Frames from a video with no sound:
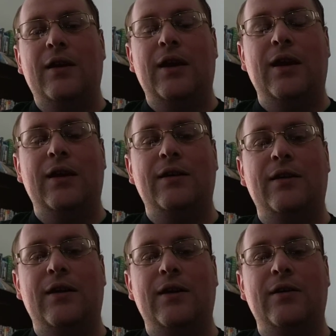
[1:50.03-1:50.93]
and
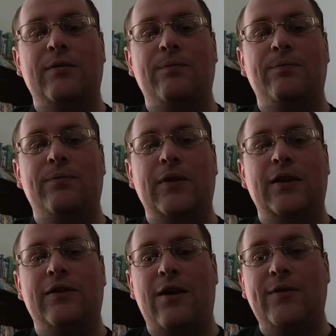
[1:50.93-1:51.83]
um,
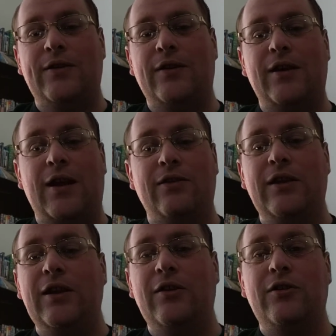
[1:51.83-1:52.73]
it's obviously not in
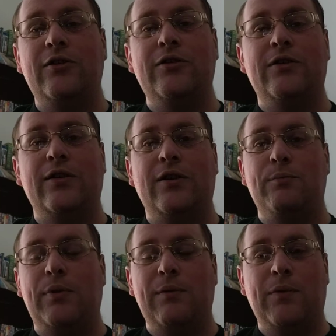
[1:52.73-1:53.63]
theaters you know
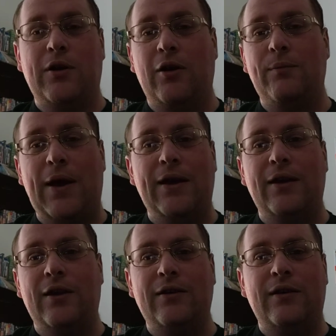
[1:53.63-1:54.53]
people aren't
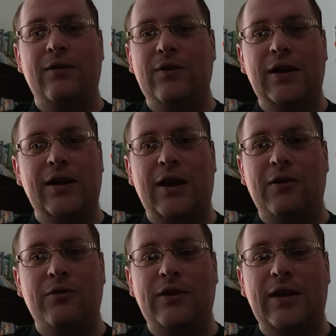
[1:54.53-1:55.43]
buying it on dvd i
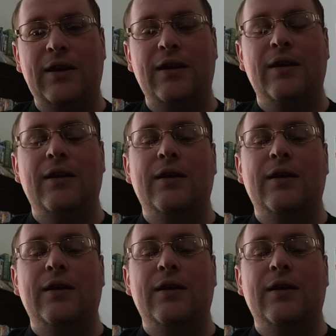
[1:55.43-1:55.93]
don't think